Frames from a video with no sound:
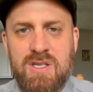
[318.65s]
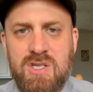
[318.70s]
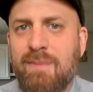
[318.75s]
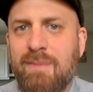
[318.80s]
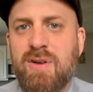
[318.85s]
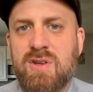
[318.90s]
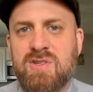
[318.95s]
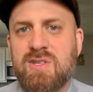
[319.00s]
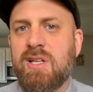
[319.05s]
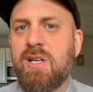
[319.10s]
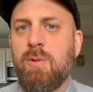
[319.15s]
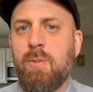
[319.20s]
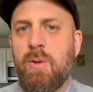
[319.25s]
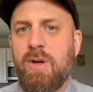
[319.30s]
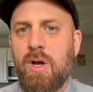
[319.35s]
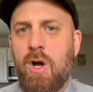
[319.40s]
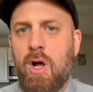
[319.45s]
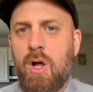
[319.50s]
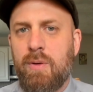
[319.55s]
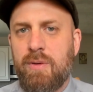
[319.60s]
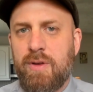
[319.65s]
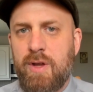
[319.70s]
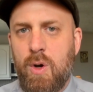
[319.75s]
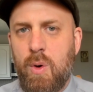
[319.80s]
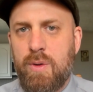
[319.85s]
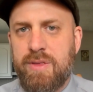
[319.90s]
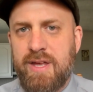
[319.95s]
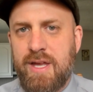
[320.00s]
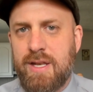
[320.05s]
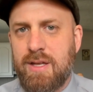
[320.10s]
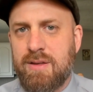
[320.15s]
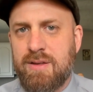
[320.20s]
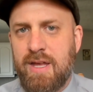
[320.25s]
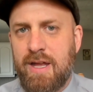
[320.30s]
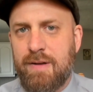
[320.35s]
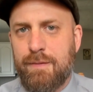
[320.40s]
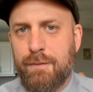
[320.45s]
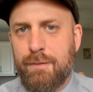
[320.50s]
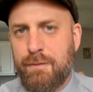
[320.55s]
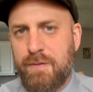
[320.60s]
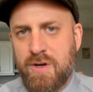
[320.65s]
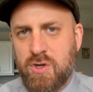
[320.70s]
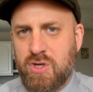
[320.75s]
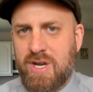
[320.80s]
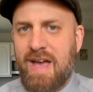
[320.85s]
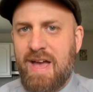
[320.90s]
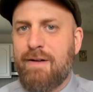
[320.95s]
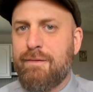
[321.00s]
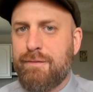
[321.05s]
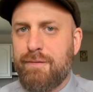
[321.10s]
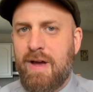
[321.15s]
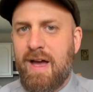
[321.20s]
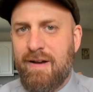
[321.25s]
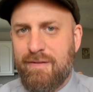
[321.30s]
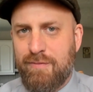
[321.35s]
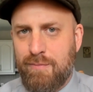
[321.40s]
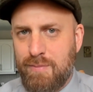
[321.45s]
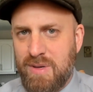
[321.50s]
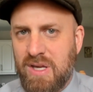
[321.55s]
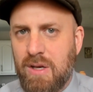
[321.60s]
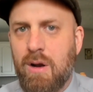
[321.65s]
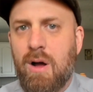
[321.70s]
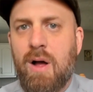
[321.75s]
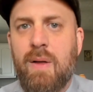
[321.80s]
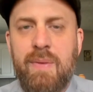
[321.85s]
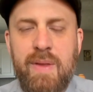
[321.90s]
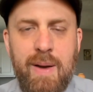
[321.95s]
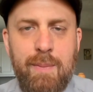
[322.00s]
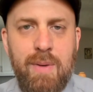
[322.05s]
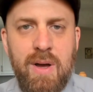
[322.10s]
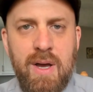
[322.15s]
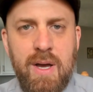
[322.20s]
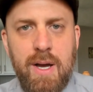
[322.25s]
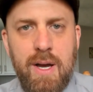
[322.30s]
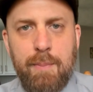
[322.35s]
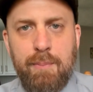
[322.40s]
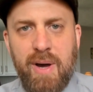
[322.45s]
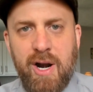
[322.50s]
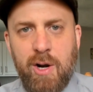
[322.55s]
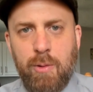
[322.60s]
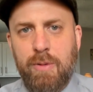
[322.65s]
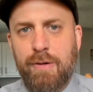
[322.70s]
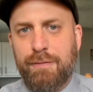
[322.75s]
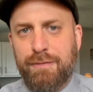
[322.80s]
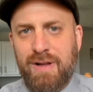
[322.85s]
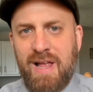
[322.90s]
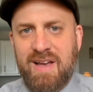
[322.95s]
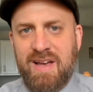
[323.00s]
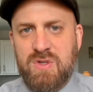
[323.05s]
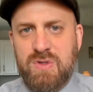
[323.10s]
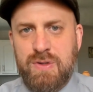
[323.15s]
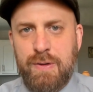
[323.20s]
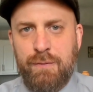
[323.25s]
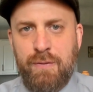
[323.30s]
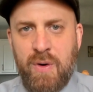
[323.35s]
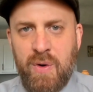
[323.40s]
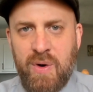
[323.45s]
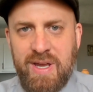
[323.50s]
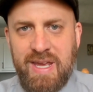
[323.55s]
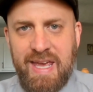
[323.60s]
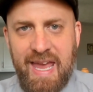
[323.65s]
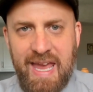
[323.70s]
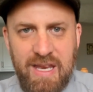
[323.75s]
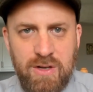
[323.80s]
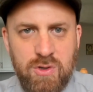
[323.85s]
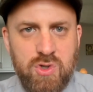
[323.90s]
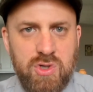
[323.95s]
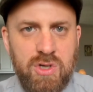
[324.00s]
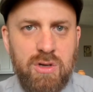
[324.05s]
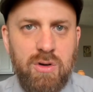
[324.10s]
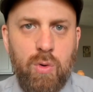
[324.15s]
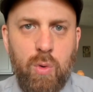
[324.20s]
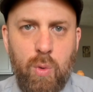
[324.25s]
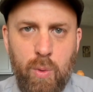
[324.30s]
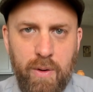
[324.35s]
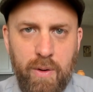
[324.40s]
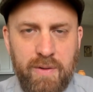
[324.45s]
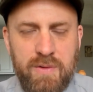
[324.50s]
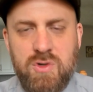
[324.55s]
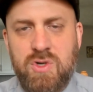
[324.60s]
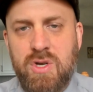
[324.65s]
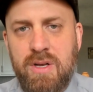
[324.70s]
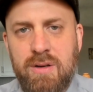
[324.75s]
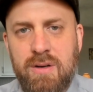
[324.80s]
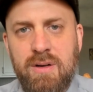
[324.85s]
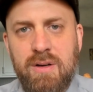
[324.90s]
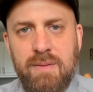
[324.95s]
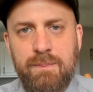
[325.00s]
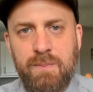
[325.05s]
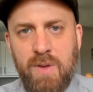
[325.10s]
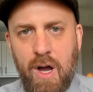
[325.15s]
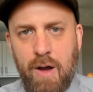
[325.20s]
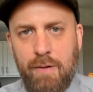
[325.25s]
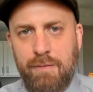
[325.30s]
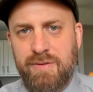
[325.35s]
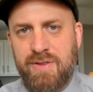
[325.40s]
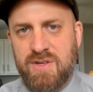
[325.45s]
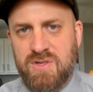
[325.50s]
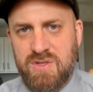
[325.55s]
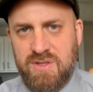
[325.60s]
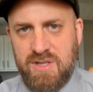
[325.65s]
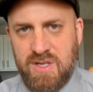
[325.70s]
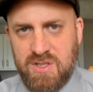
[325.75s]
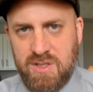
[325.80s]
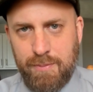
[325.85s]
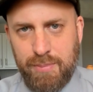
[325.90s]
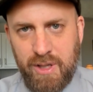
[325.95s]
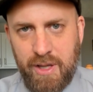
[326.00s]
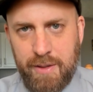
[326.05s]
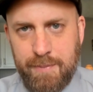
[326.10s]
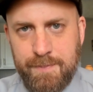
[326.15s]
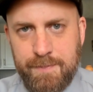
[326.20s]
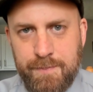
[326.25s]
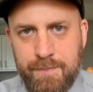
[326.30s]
Obviously, we all know that fish have meat on them, but it reflects the very ancient origin of this discipline.